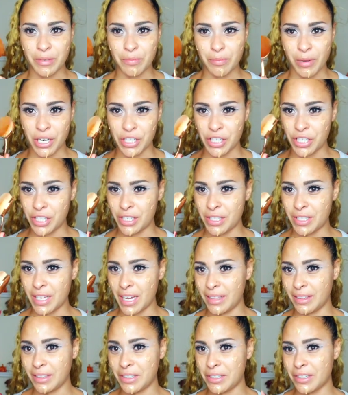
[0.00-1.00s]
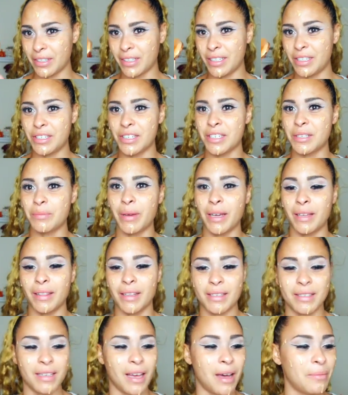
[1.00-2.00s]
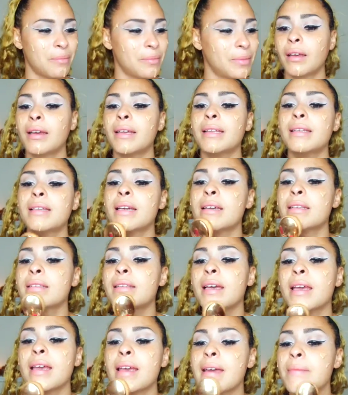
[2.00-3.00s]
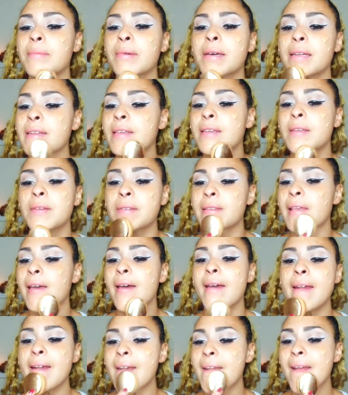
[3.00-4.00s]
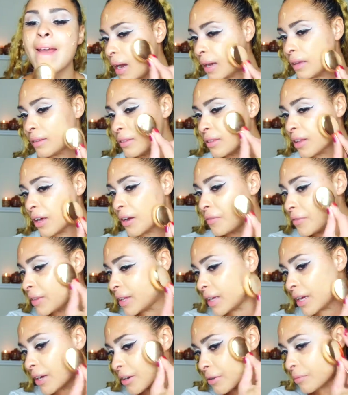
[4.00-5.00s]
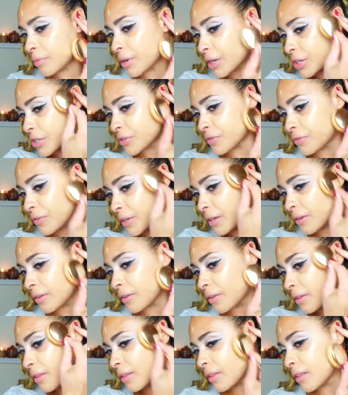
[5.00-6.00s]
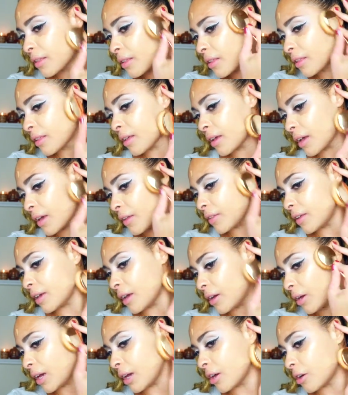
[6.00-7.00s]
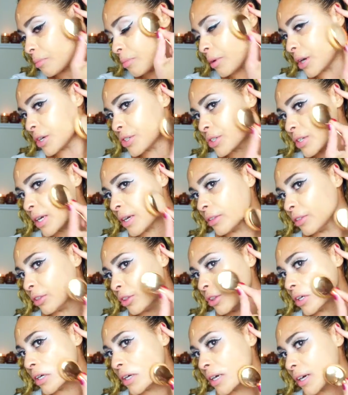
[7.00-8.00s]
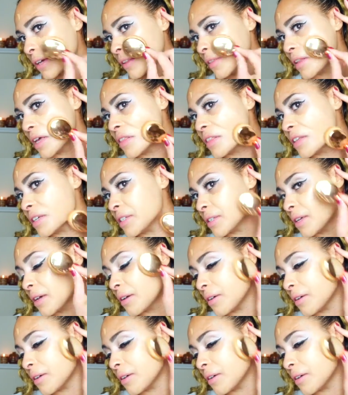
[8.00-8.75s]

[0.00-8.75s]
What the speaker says: brushes? I literally just picked this up. And yes, I am gonna use it. I love the airbrush feel and the airbrush look that this